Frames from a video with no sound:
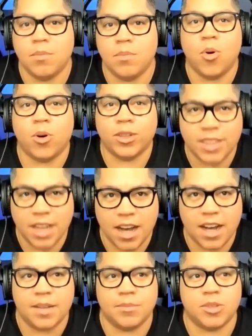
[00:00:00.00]
more
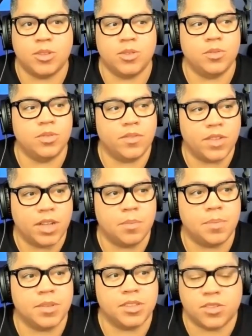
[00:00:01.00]
time to
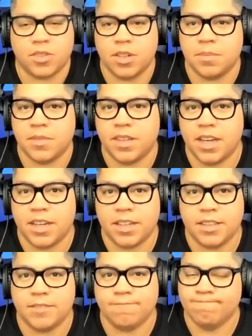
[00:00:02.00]
develop a script than